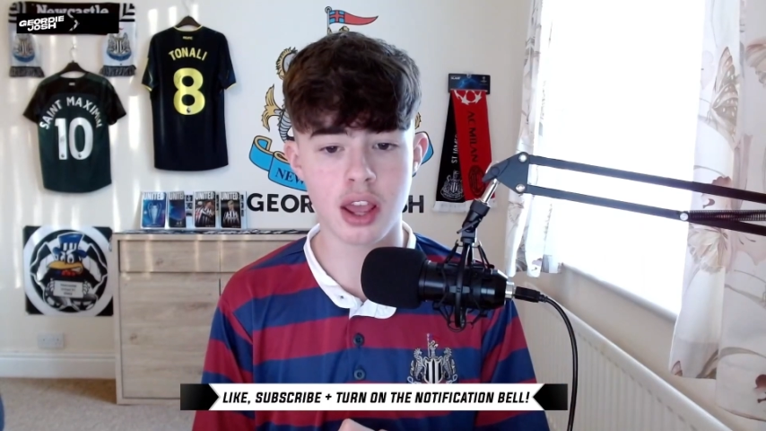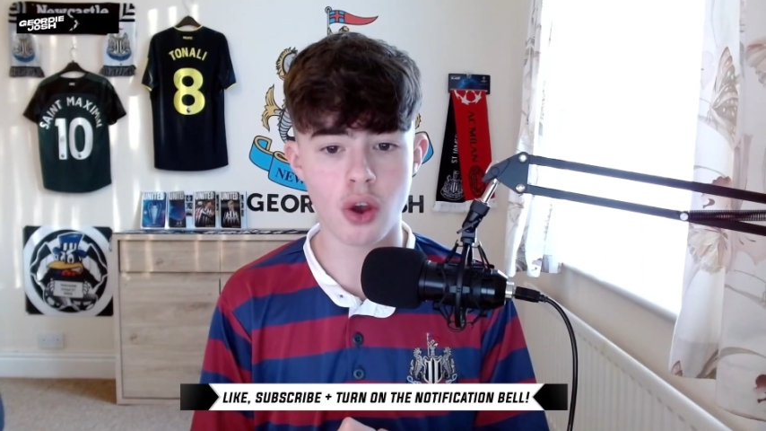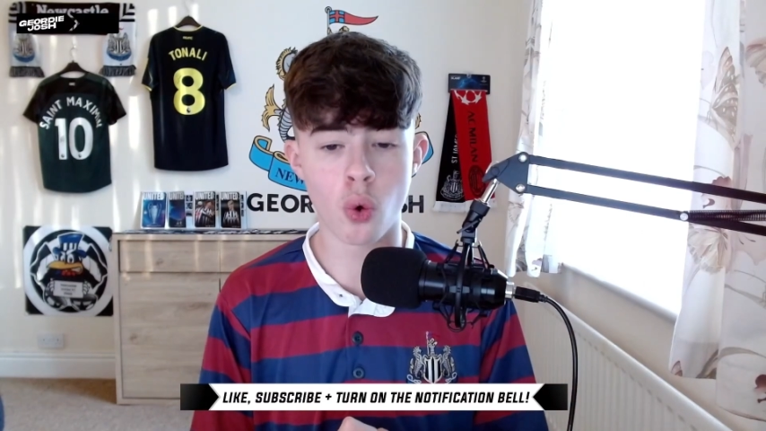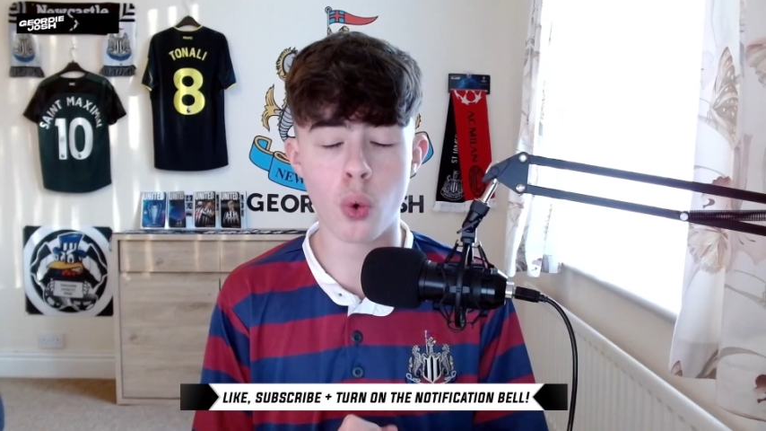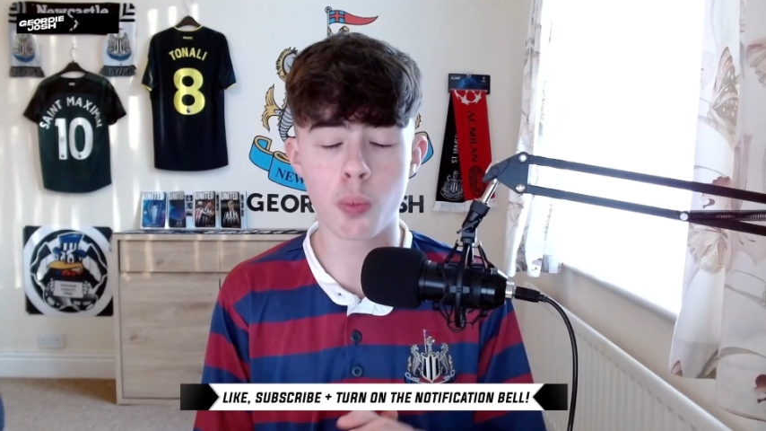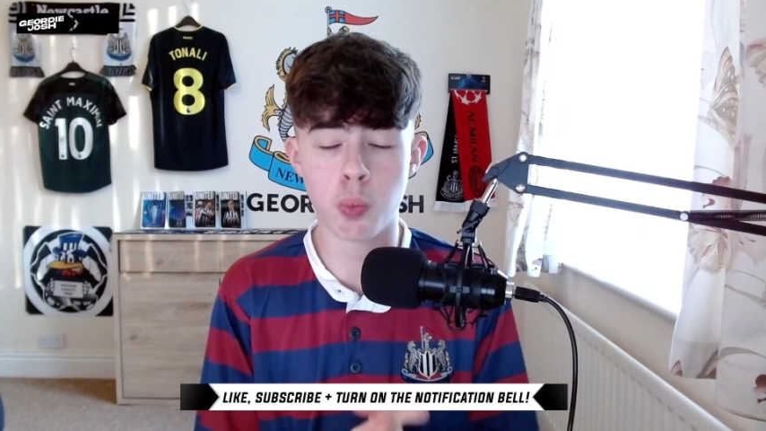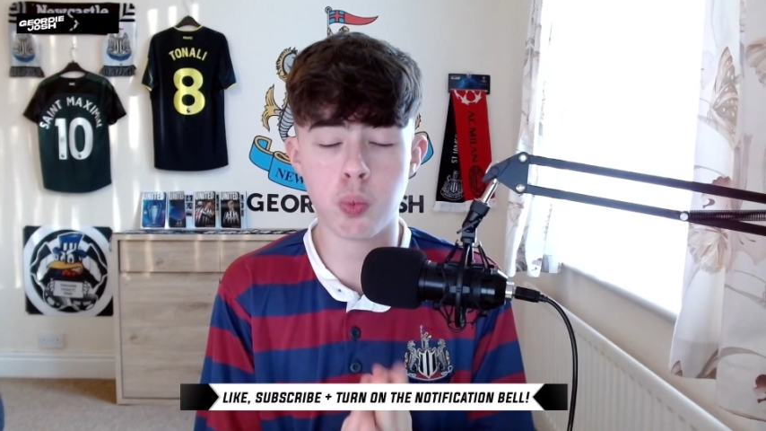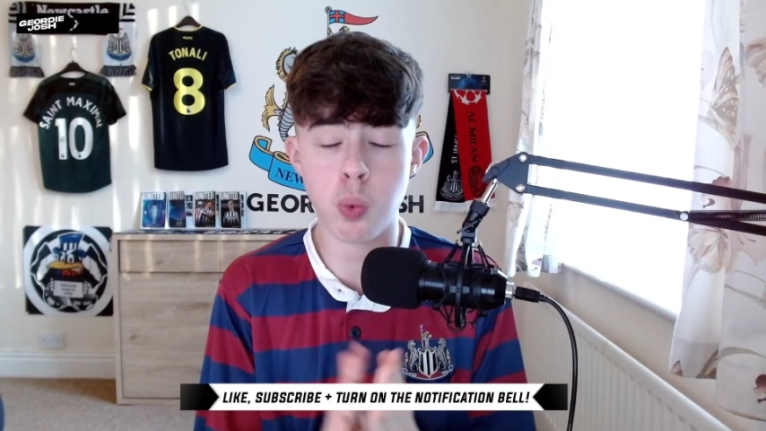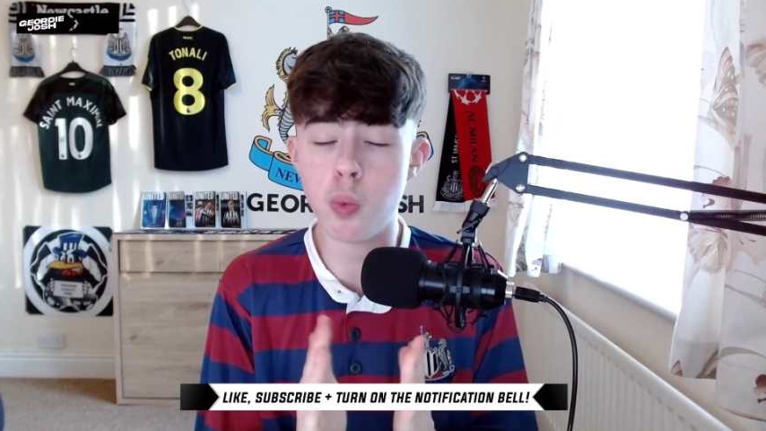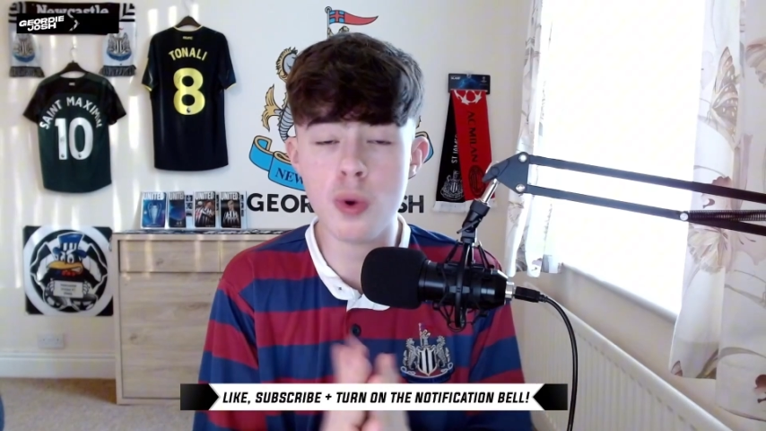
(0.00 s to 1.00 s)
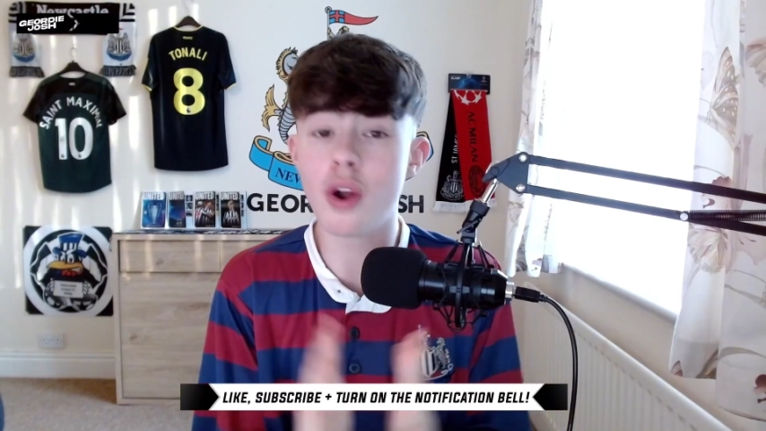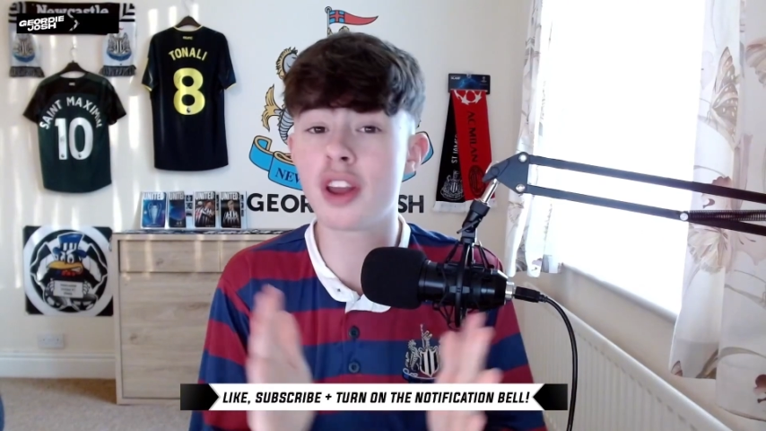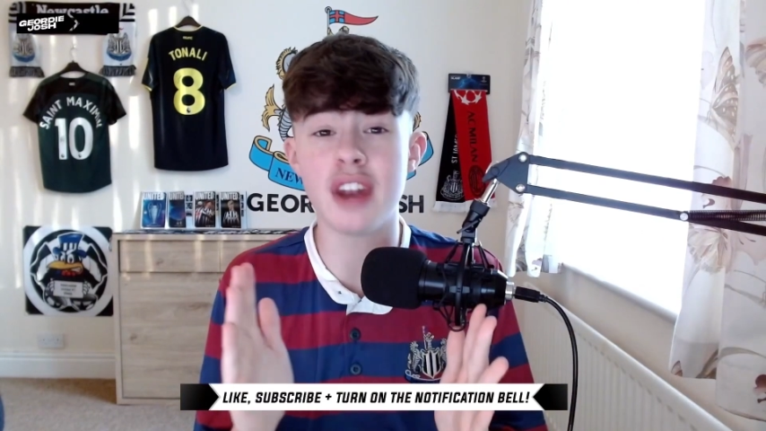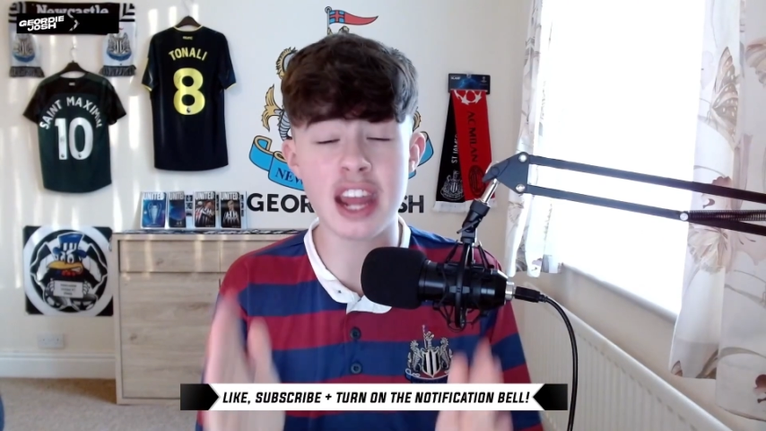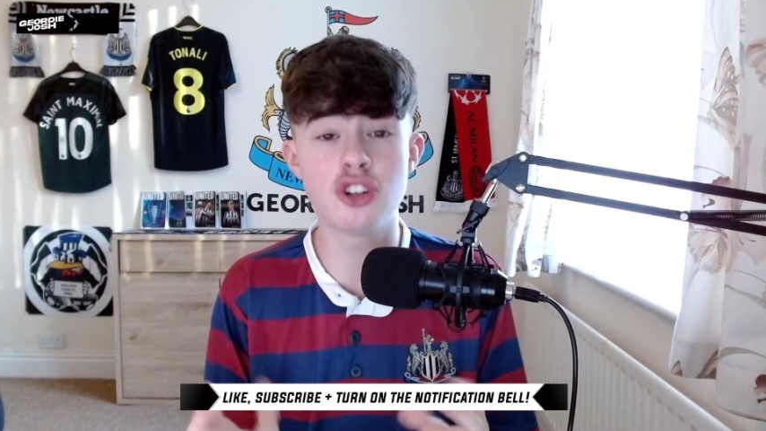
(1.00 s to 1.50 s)
or not
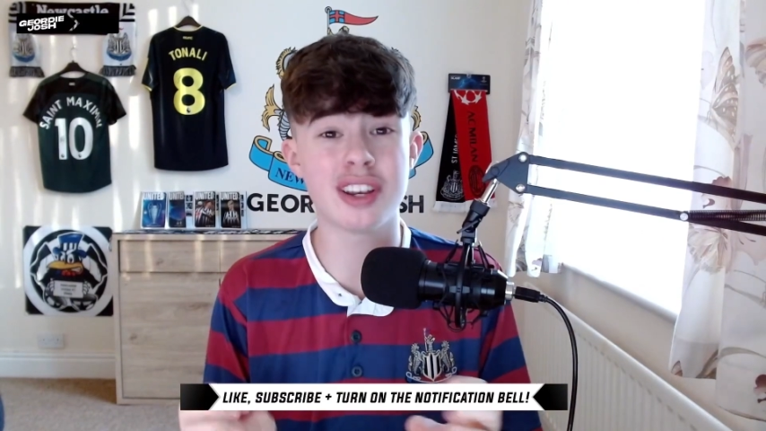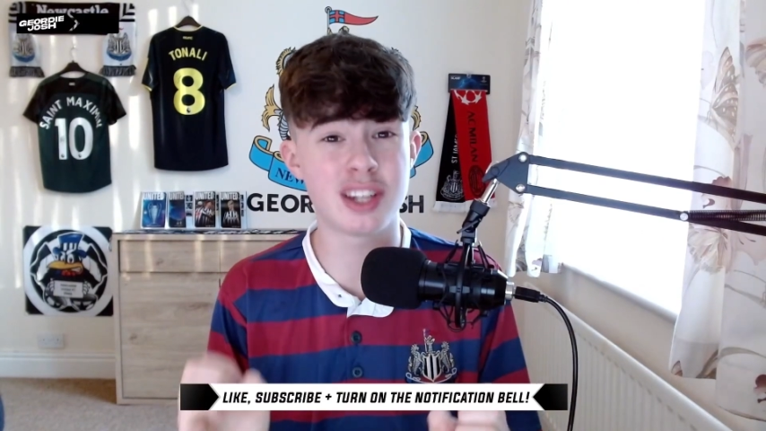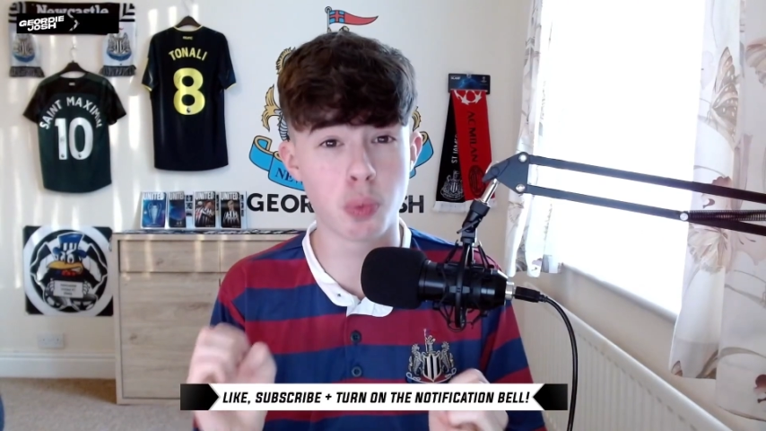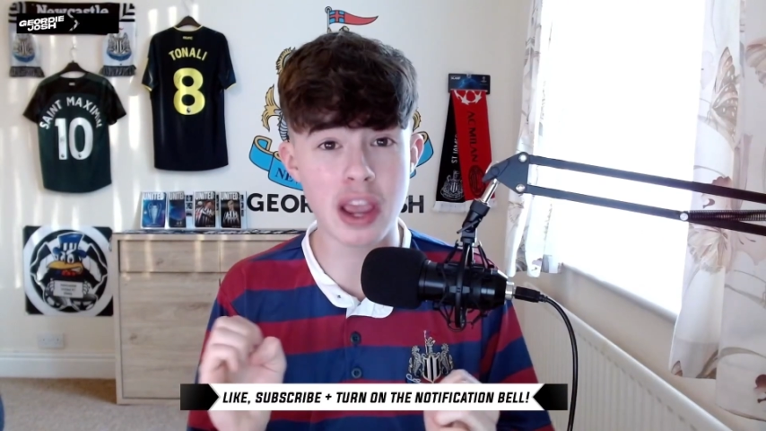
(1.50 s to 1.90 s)
even interested.